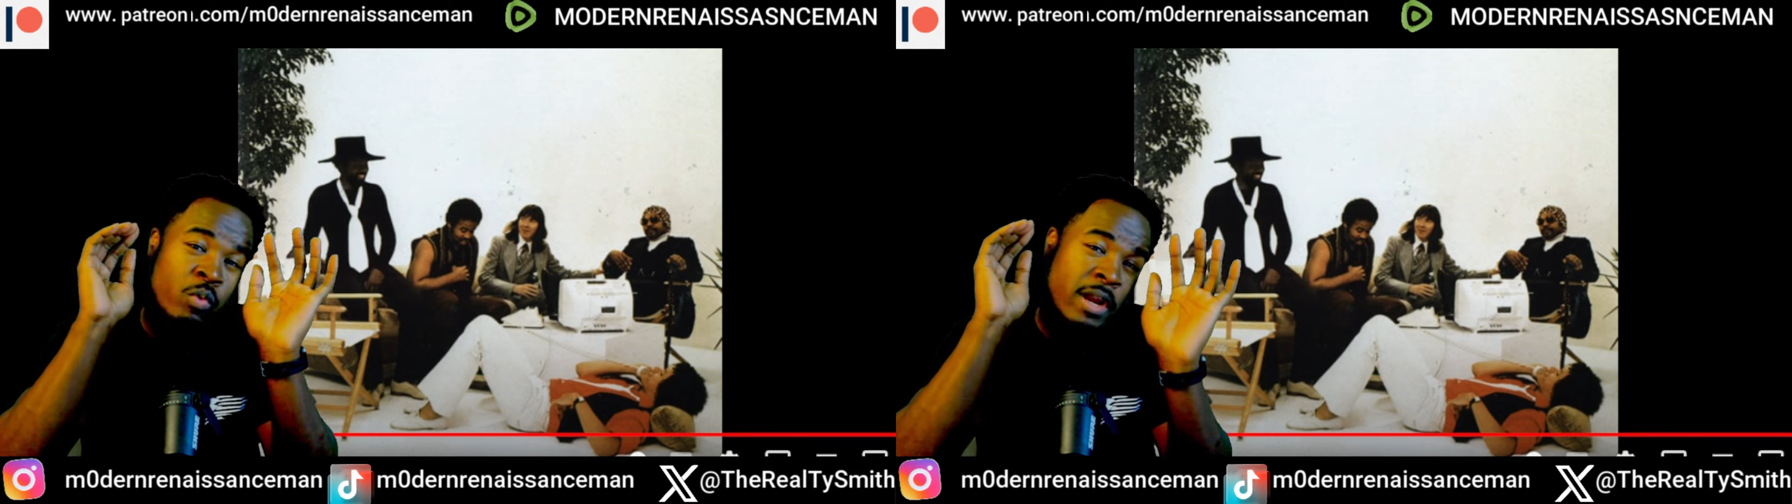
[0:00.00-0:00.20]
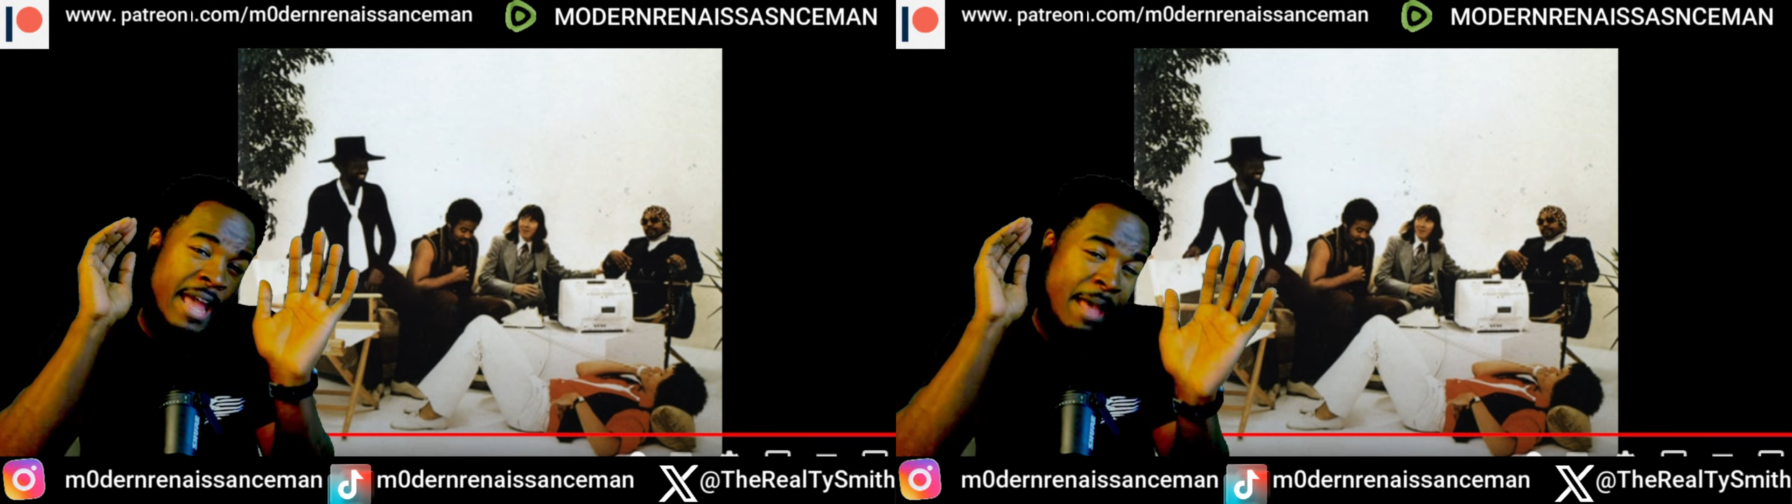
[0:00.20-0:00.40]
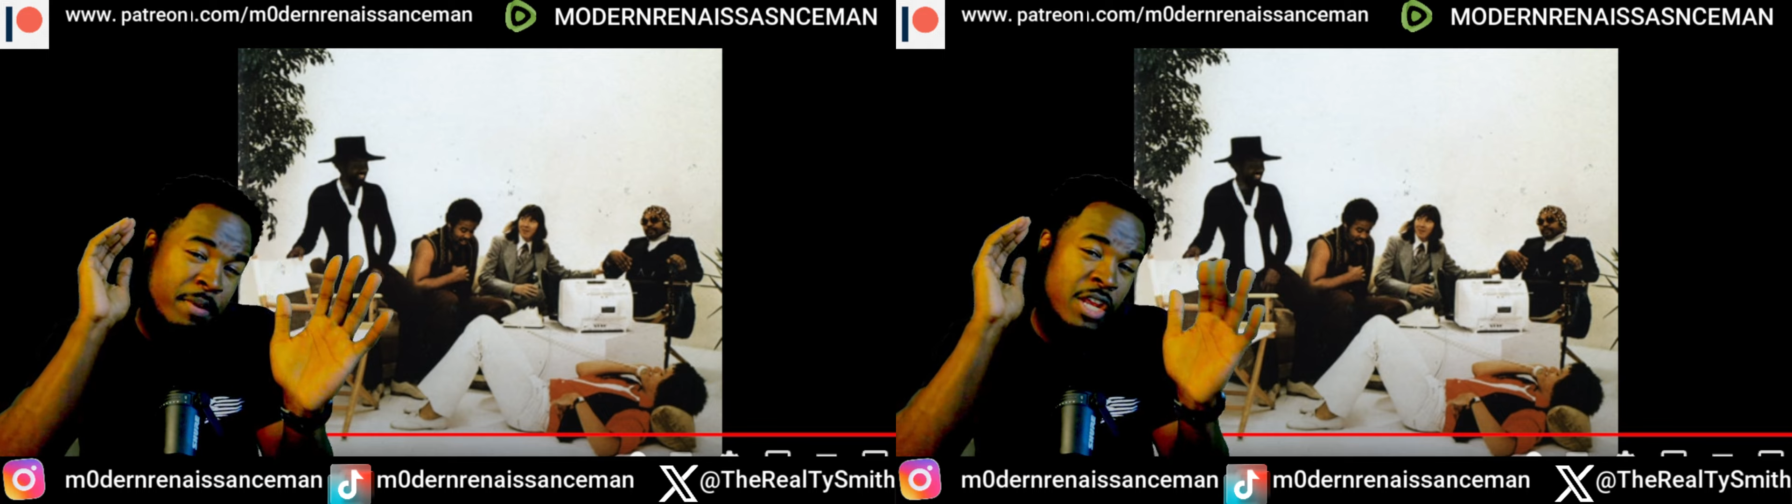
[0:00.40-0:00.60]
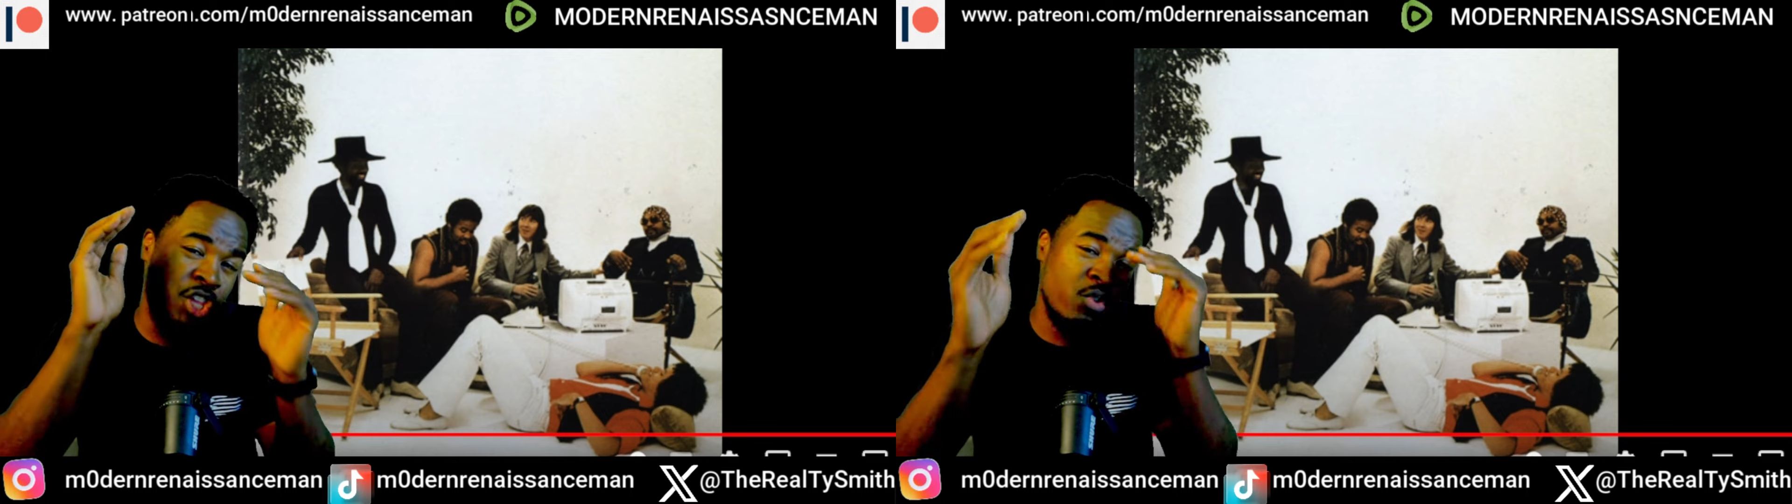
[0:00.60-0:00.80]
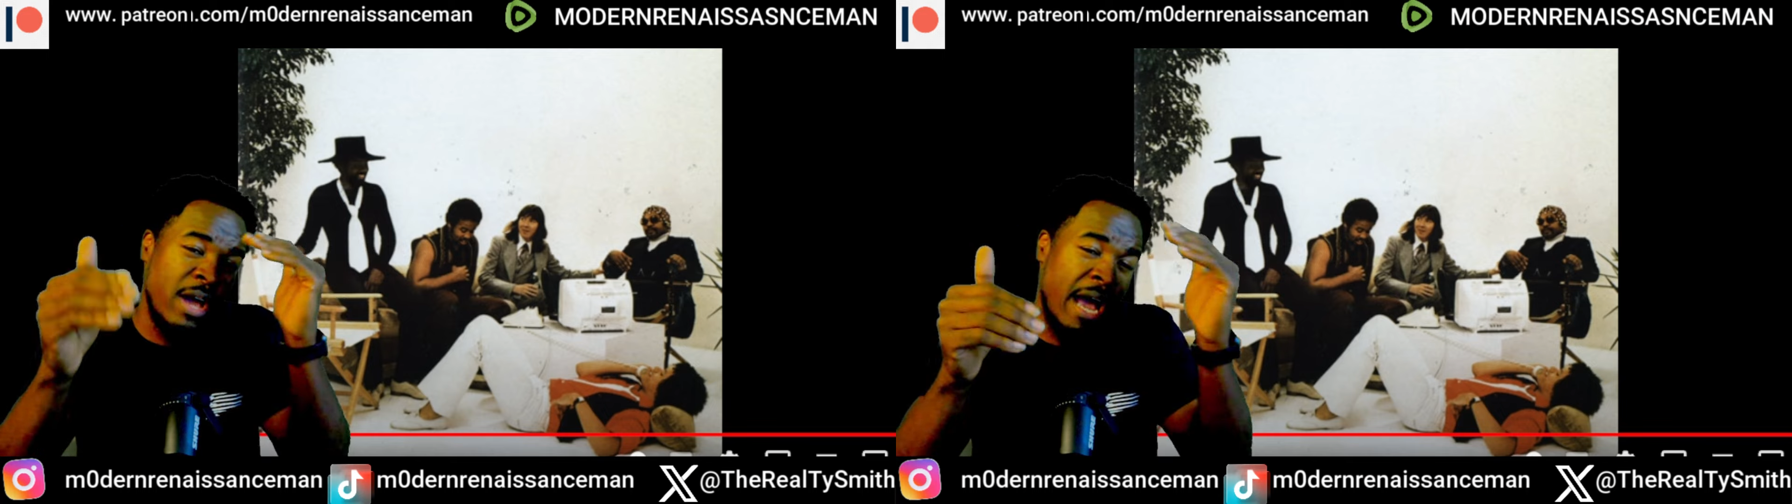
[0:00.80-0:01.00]
would happen in
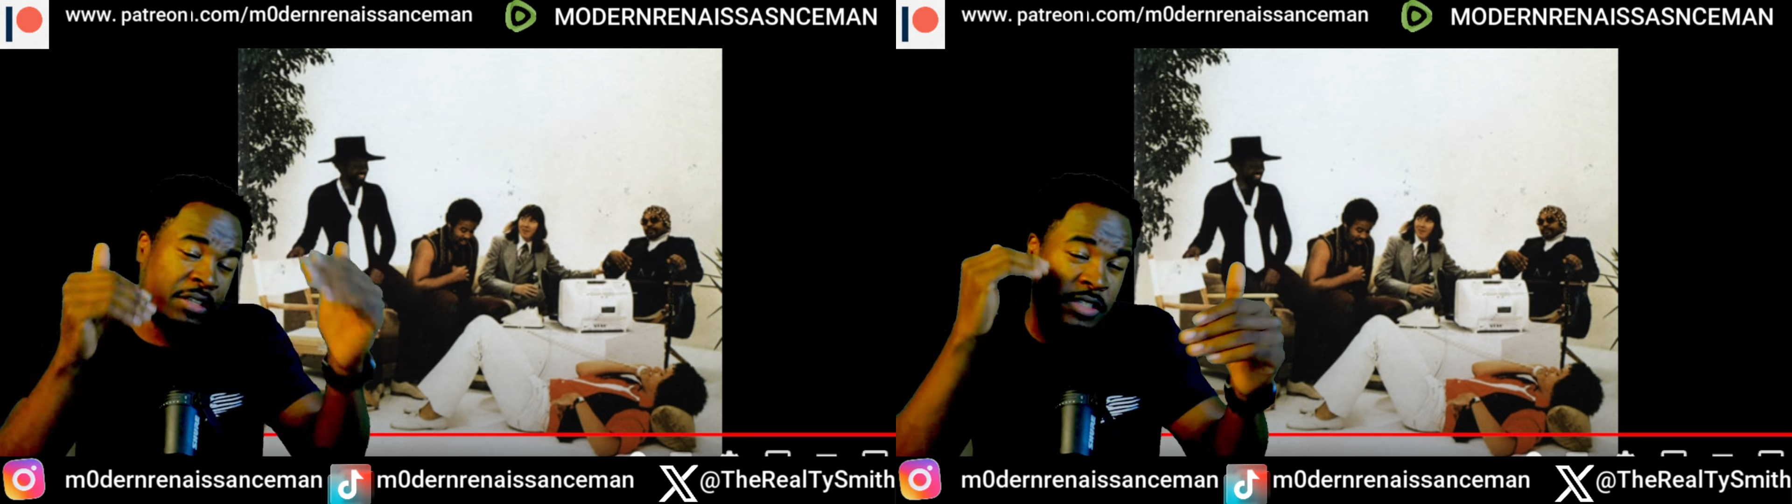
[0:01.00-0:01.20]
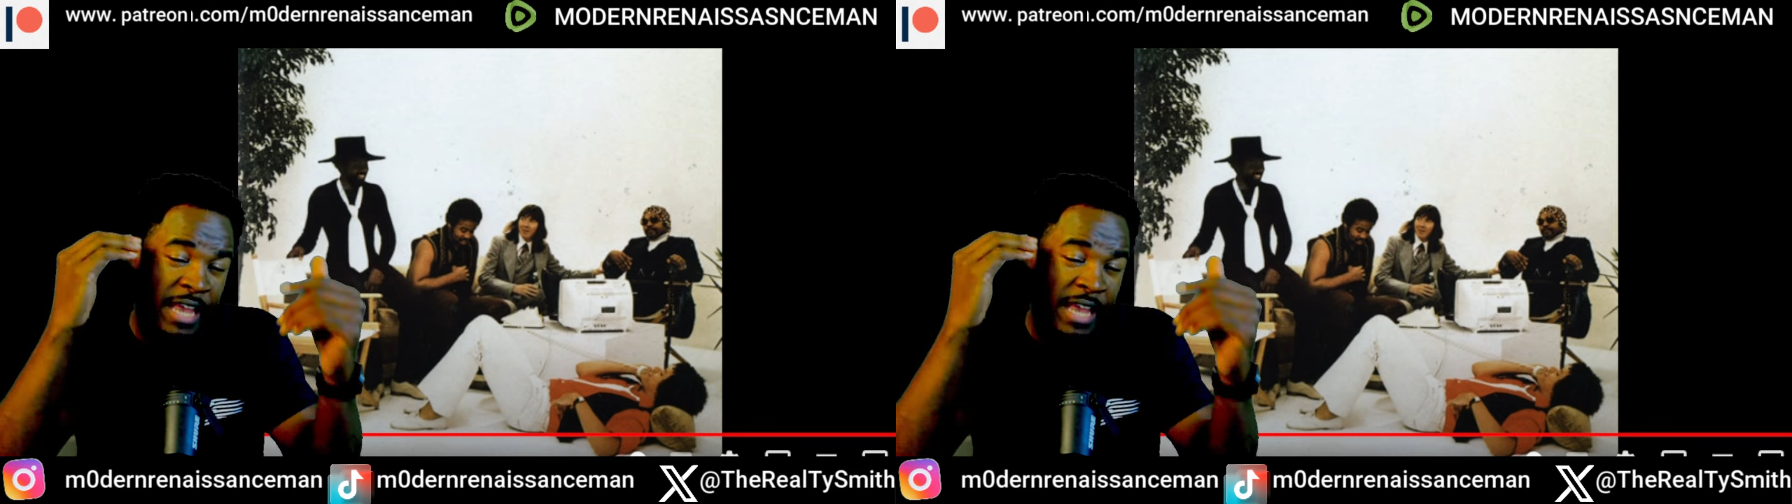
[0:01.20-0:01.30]
you guys'